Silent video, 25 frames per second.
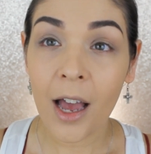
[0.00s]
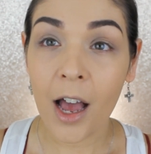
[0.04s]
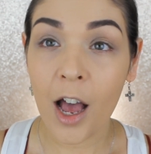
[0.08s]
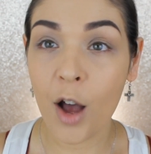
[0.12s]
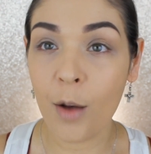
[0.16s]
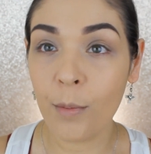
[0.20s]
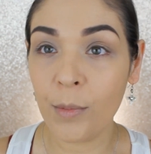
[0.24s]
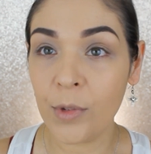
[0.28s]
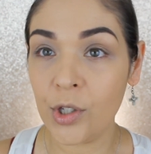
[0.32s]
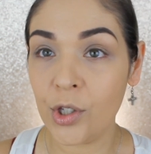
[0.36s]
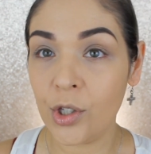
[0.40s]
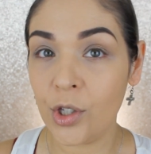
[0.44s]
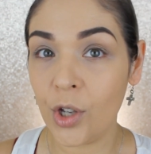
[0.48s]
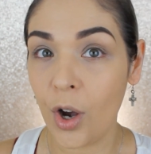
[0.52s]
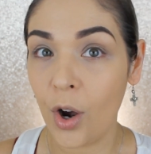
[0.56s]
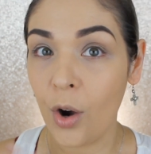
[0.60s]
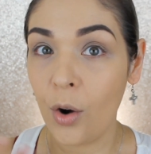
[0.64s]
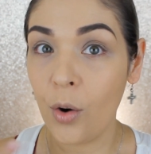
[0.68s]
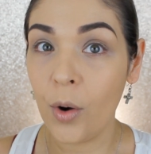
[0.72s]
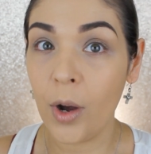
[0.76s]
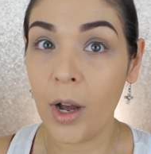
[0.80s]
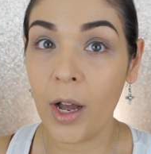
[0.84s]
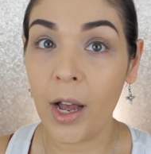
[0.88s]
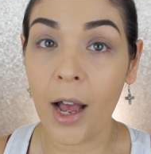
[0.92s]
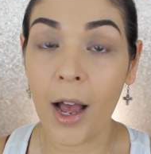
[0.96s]
um,
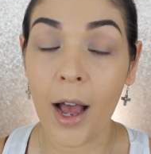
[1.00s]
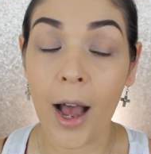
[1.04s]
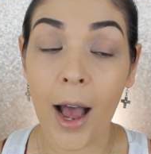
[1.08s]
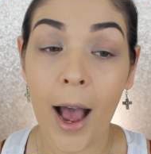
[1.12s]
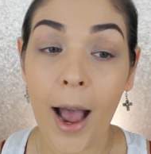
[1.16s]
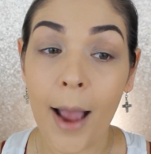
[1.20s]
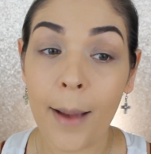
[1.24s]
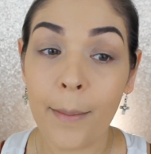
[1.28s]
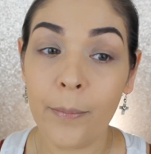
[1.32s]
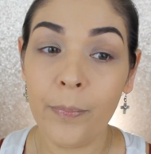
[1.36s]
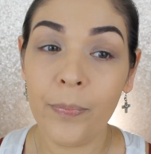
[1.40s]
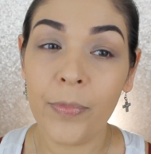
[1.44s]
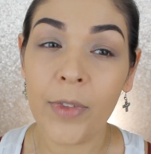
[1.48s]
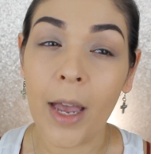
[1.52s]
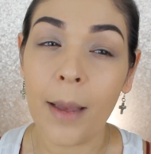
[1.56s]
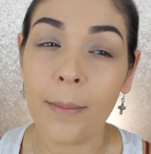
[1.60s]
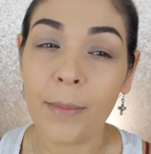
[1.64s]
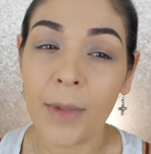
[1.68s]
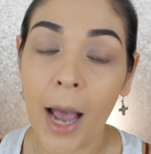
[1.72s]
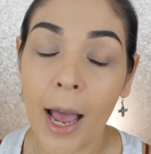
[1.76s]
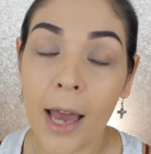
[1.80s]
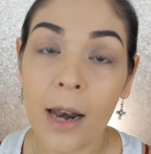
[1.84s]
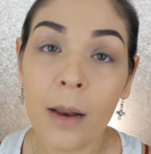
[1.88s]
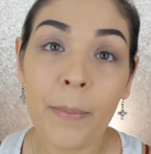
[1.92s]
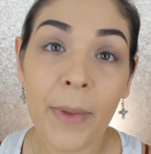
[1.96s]
so uh, I'm,
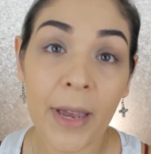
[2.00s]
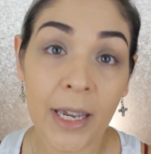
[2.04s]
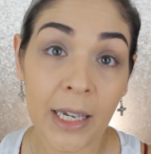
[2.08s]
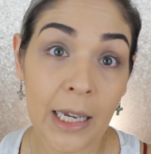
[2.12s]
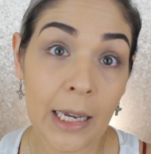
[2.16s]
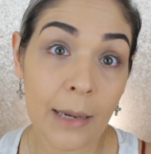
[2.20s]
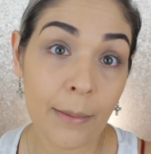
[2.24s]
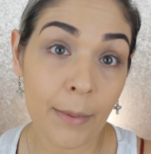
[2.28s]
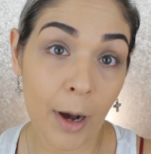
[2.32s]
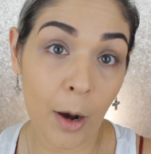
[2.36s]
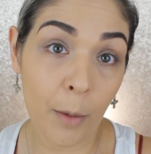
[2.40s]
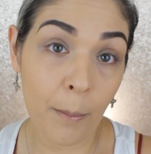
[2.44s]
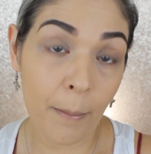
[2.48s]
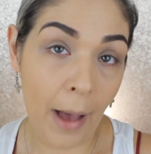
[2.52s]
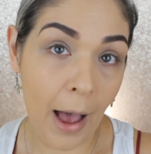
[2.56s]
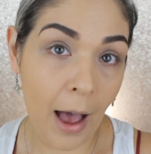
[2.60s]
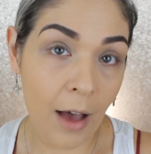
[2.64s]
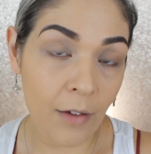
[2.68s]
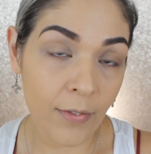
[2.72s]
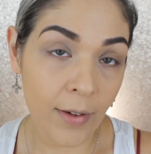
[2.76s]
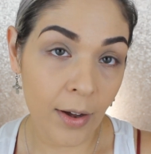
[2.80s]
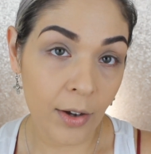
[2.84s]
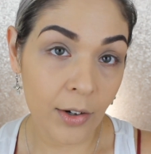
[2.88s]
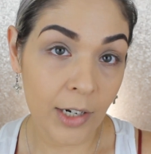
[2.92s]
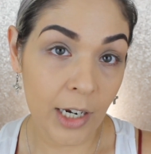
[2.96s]
I'm kind of picky about
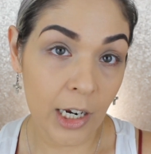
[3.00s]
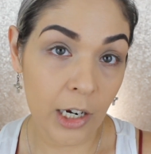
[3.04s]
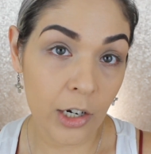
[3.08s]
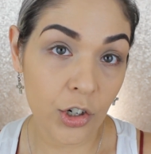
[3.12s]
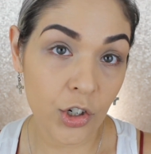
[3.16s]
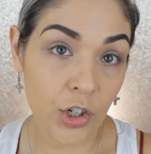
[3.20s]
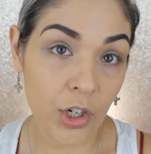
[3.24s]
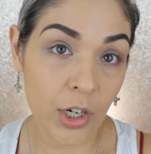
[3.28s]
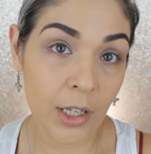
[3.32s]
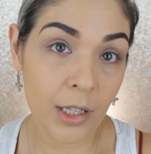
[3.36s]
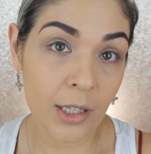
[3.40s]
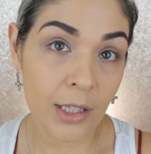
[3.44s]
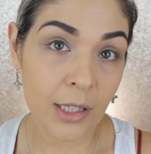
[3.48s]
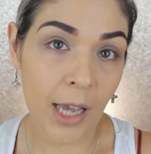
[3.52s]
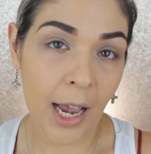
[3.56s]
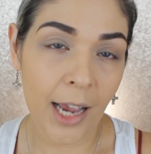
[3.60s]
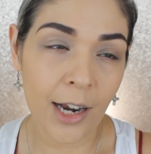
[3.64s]
matte foundations.